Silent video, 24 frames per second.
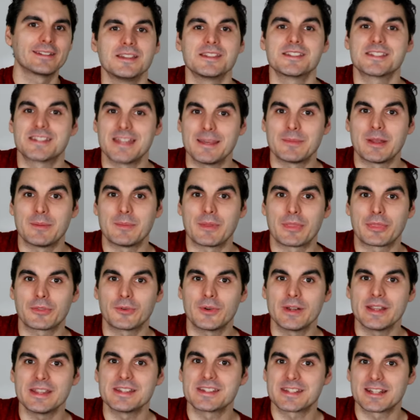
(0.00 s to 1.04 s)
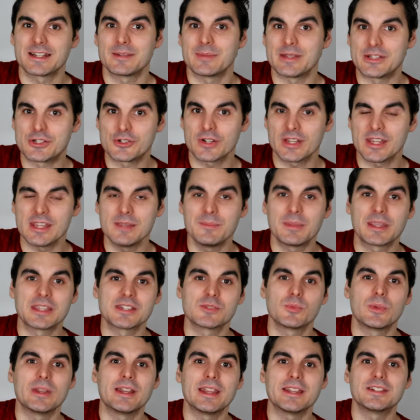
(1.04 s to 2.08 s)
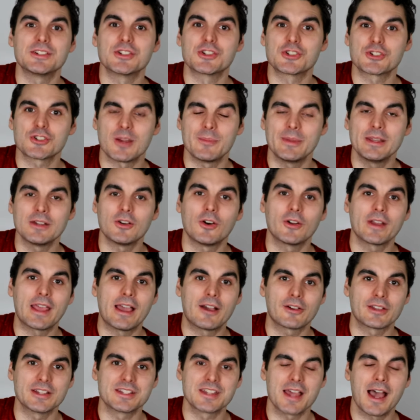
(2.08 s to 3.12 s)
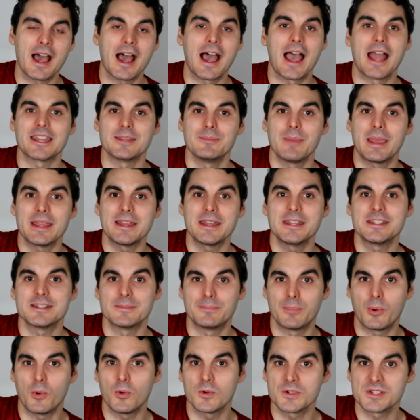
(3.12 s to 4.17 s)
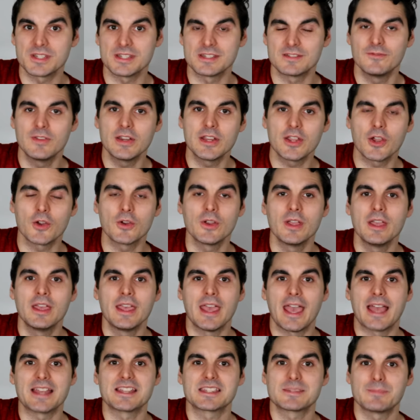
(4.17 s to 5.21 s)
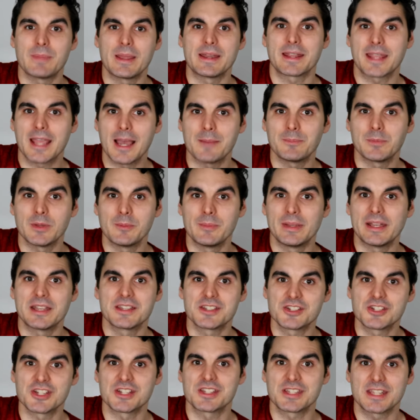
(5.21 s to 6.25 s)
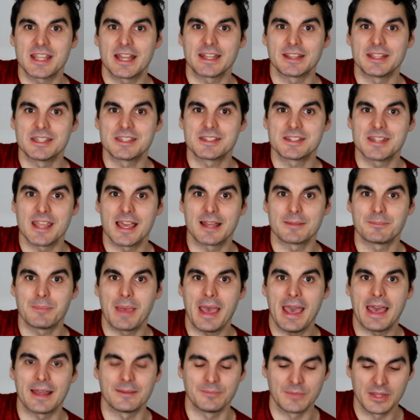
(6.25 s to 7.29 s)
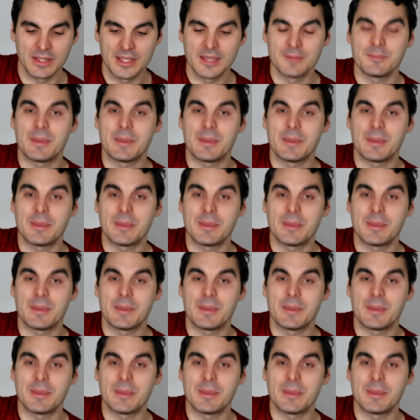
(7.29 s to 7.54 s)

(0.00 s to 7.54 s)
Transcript: Step number three is gonna be tricky because we need to strum it on our guitar and you may need to pause this video and spend a couple of minutes just getting this down pat.